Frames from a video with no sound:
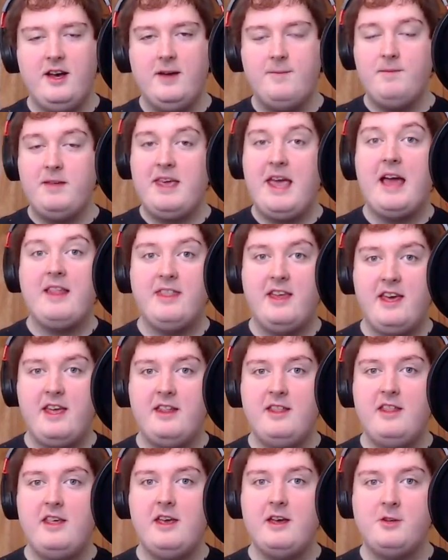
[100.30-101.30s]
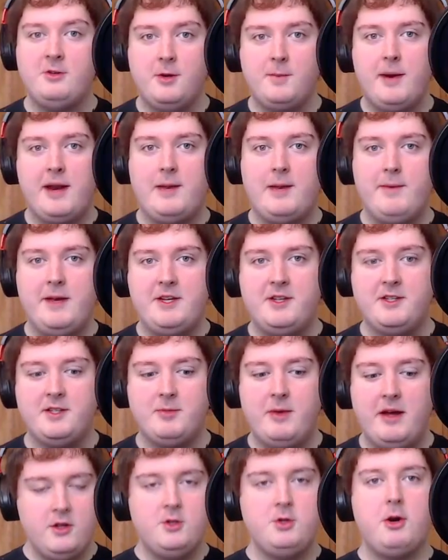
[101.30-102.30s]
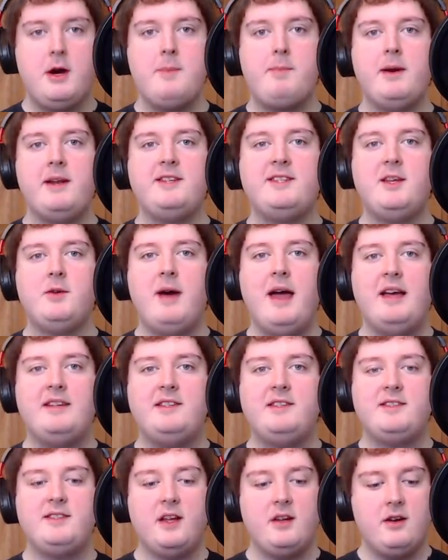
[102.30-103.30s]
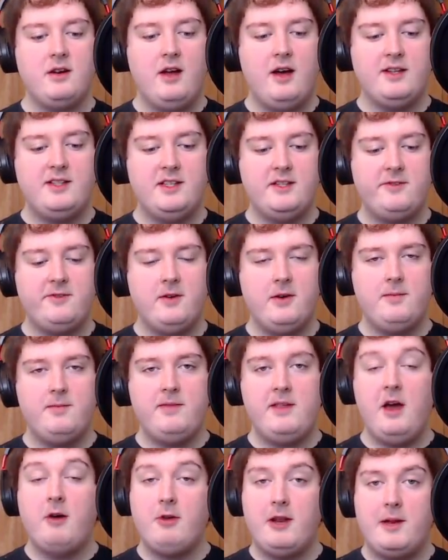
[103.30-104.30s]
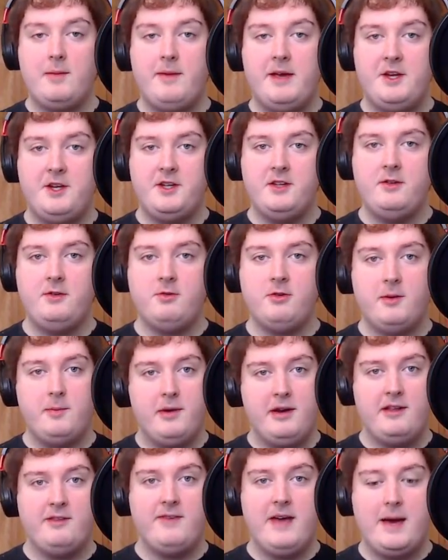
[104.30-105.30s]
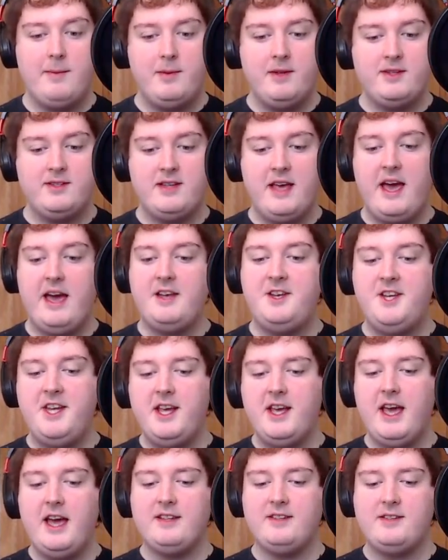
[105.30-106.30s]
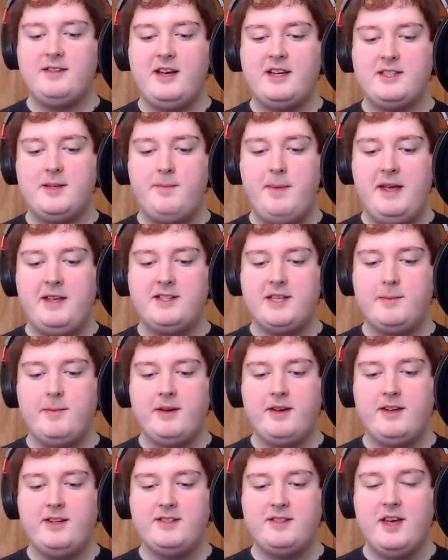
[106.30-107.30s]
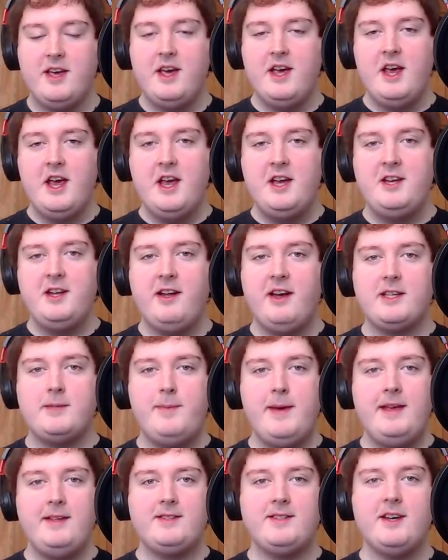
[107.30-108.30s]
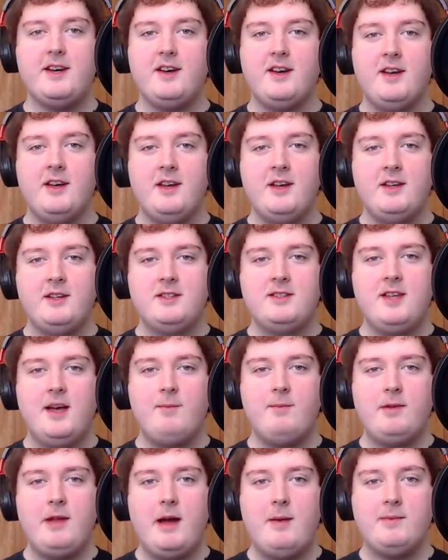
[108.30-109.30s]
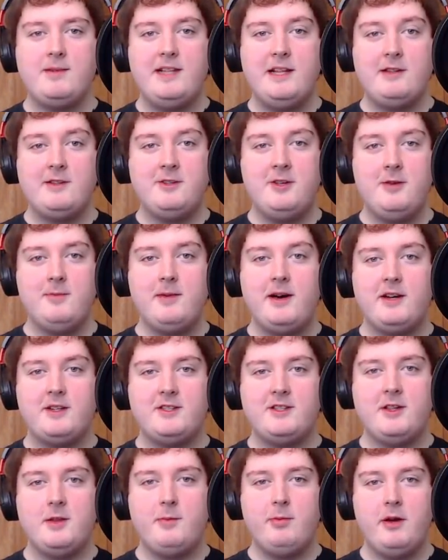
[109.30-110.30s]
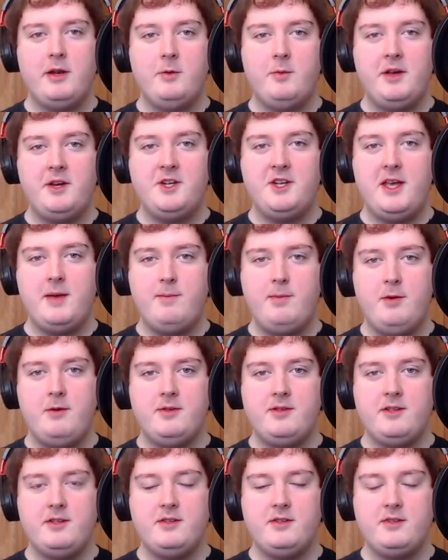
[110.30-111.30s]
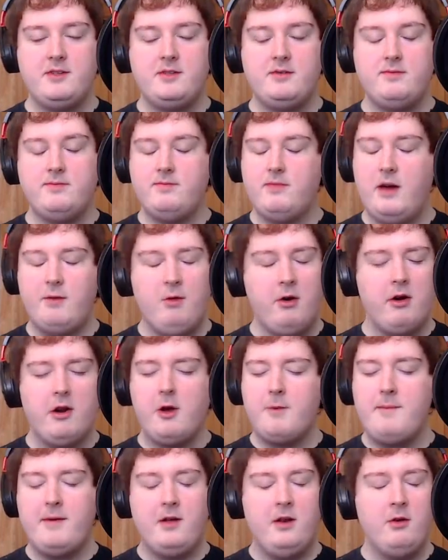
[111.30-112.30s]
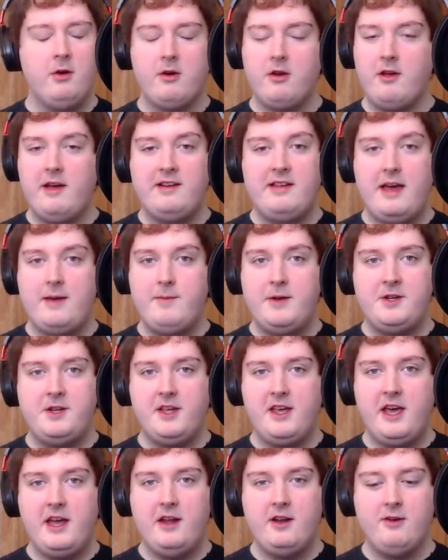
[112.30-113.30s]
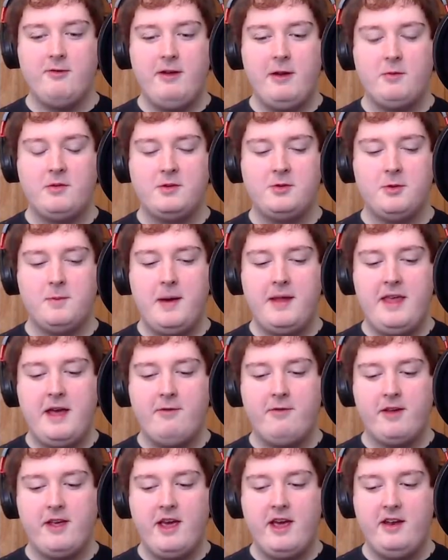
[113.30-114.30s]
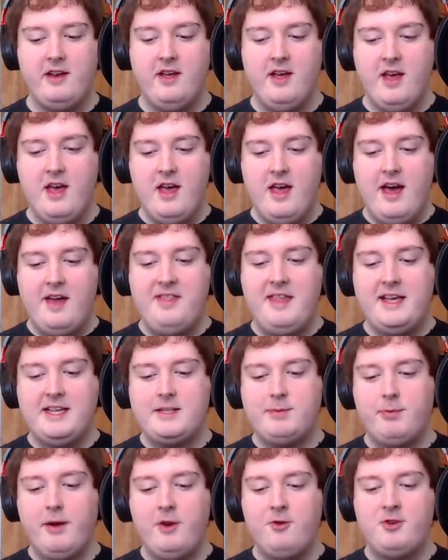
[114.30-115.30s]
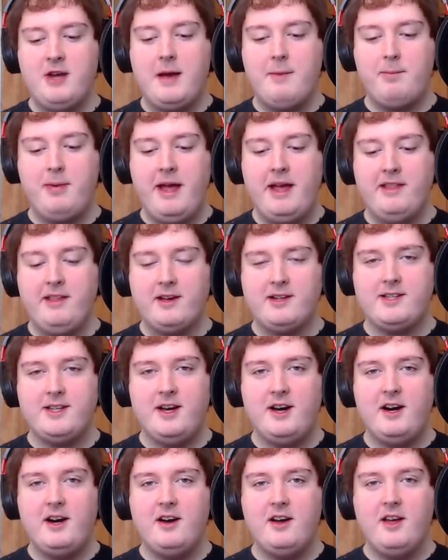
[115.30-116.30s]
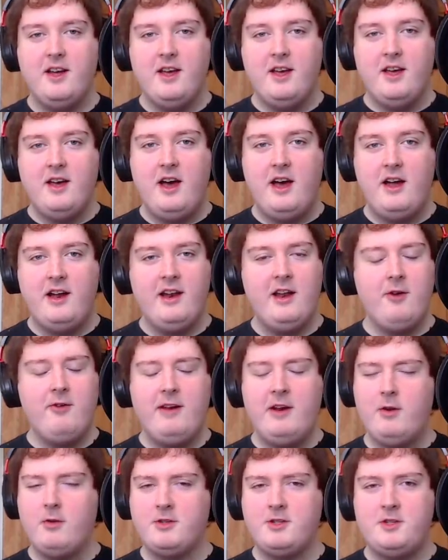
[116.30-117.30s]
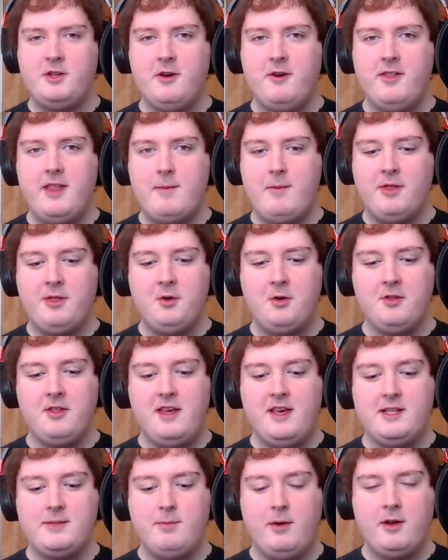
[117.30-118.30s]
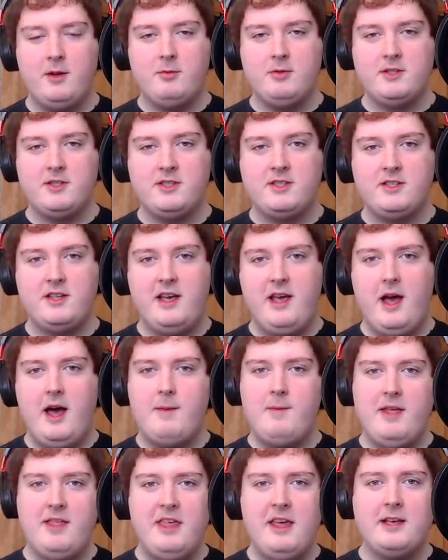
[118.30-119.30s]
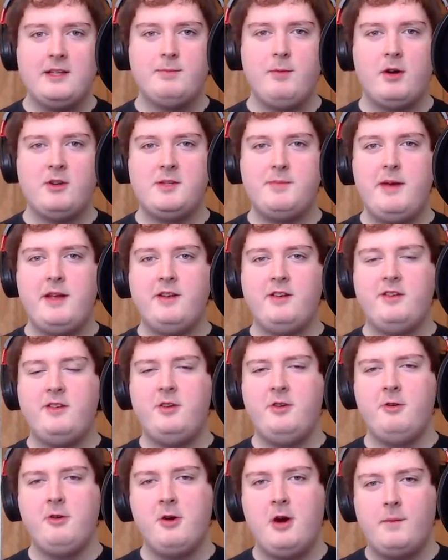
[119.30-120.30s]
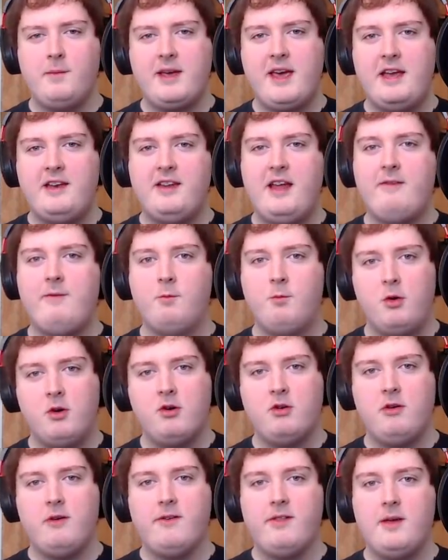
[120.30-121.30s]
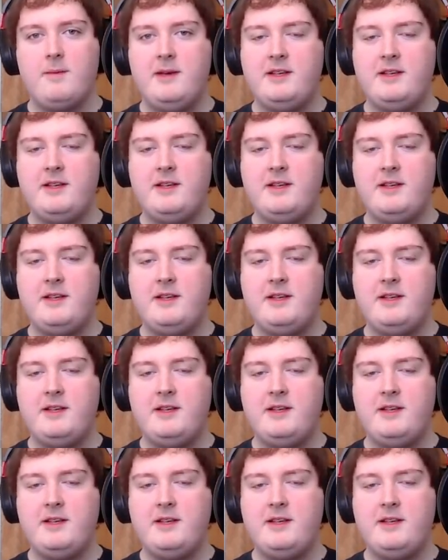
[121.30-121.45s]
He had that in the Toy Bunny animation as well. Toy Bunny still has his sunglasses from the old animation. Toy Bunny's fabulous. And Chica has a slice of pizza because she likes pizza. Sometimes a little too much, to the point where she abuses. I'm not gonna go to animation again. I don't really want to talk about that ever again. And there's Springtrap playing the guitar. I didn't really know what to do with him. I thought that his model was. I think his model is a bit too complicated to have him walk along with them.